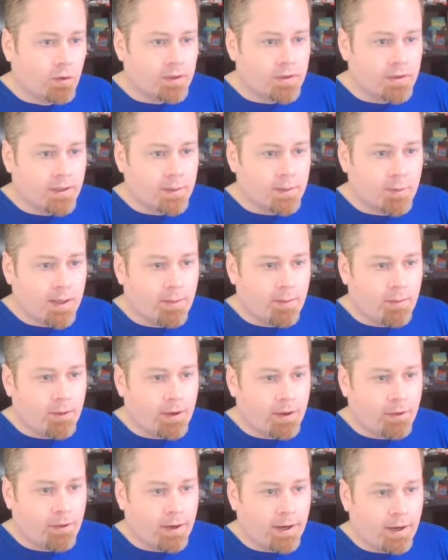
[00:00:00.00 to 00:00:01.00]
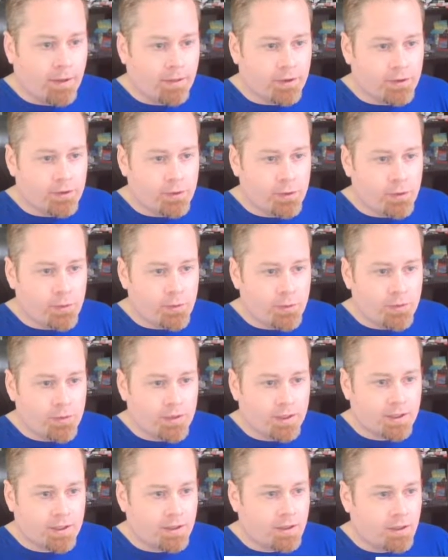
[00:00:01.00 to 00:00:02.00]
So that's probably right around the
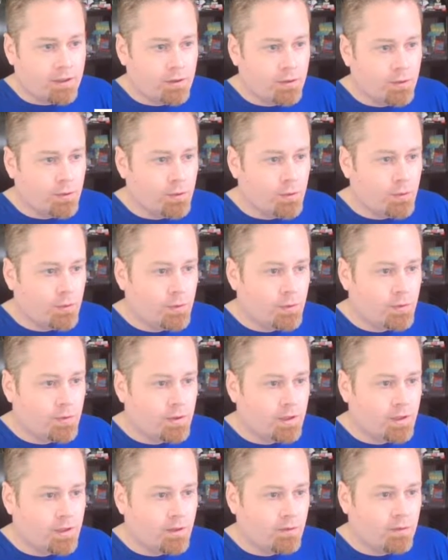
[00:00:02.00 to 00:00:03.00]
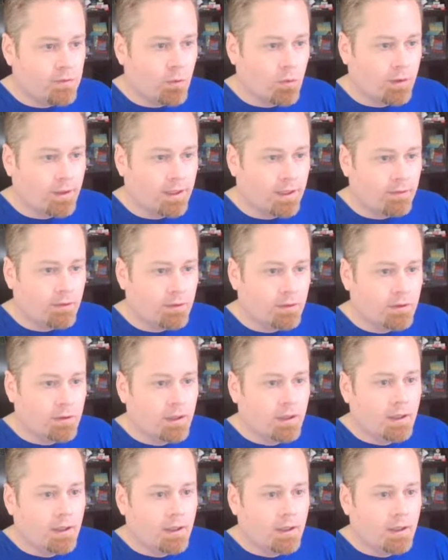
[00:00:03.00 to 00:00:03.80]
262, 264 level,